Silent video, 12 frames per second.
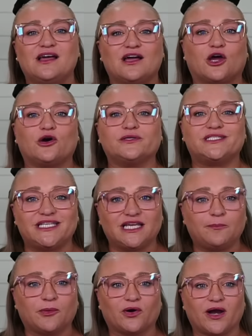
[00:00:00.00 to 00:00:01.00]
go
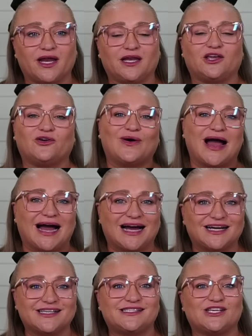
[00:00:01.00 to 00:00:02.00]
deeper in you
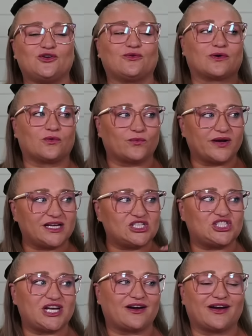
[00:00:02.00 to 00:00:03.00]
as you are
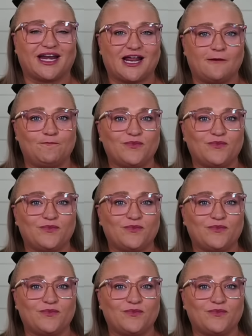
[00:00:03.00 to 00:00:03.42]
resharing it.